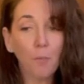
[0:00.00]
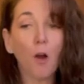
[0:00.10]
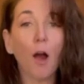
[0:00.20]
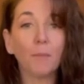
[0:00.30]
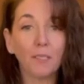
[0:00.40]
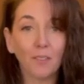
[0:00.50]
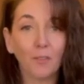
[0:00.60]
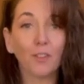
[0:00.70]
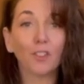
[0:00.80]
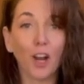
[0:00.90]
promise
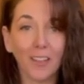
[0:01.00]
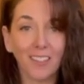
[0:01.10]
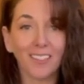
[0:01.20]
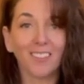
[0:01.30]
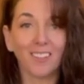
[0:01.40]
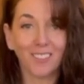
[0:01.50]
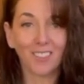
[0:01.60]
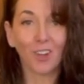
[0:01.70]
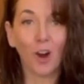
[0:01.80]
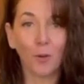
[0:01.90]
if you try this
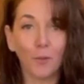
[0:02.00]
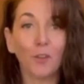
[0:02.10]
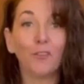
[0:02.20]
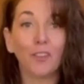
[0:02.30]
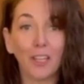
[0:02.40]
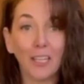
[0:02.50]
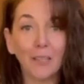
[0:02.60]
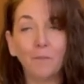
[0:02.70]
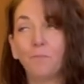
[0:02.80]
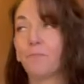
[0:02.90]
salted caramel
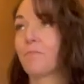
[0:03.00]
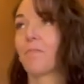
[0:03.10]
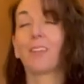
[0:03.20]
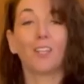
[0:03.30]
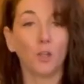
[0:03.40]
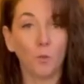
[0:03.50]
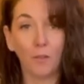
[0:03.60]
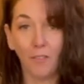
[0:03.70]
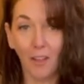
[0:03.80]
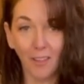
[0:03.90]
filling, you will
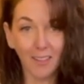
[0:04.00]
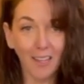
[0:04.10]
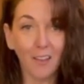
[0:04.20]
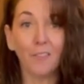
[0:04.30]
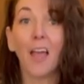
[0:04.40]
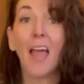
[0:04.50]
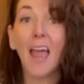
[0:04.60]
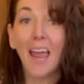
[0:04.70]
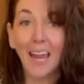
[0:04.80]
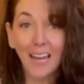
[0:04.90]
fall in love.
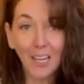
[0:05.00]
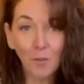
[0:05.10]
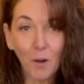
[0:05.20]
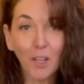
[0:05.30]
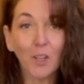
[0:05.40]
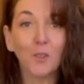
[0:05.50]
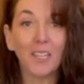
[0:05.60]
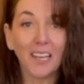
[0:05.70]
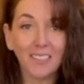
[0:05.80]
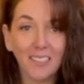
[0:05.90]
Anyone who
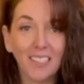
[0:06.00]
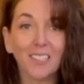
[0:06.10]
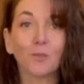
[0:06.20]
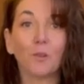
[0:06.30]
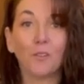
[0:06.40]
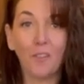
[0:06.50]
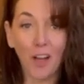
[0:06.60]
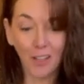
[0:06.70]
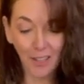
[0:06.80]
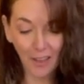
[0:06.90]
tastes these will
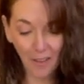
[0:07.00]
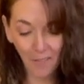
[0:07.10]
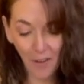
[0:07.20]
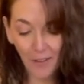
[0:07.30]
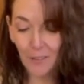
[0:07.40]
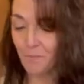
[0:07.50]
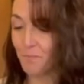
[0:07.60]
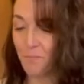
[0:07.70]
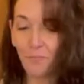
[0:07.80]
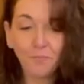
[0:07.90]
fall in love.
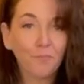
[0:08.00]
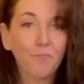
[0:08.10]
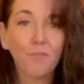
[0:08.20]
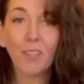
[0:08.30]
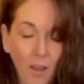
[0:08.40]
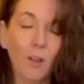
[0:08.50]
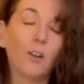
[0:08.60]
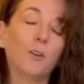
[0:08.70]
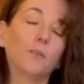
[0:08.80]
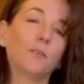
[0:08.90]

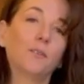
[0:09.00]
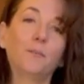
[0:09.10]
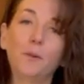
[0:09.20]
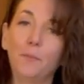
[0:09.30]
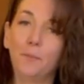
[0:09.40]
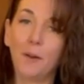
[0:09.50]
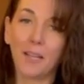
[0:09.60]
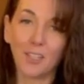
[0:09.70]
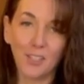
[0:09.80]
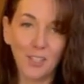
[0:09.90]
Oh, but my
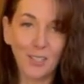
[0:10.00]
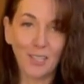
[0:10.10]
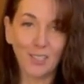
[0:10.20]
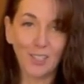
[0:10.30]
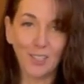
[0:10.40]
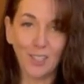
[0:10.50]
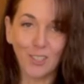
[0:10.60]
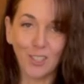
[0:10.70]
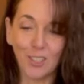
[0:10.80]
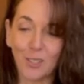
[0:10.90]
goodness, that's
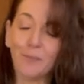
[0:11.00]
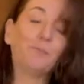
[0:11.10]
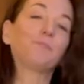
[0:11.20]
delicious.